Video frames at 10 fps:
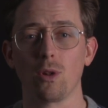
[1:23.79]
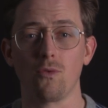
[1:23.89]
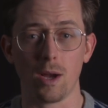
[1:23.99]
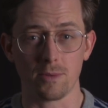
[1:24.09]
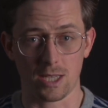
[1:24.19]
of
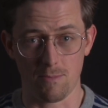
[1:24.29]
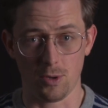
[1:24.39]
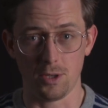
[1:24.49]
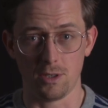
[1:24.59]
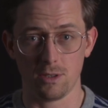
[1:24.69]
website
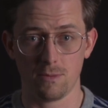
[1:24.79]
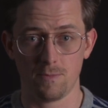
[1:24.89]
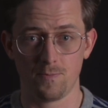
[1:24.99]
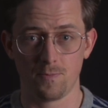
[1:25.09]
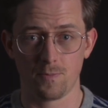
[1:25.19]
builders.
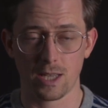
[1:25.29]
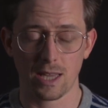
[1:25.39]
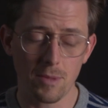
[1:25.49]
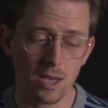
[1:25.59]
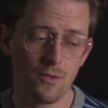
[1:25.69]

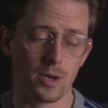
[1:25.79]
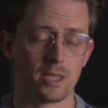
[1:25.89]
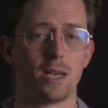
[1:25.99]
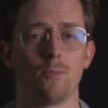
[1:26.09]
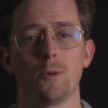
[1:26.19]
Let me give you an
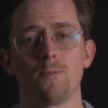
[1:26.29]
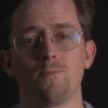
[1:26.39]
example.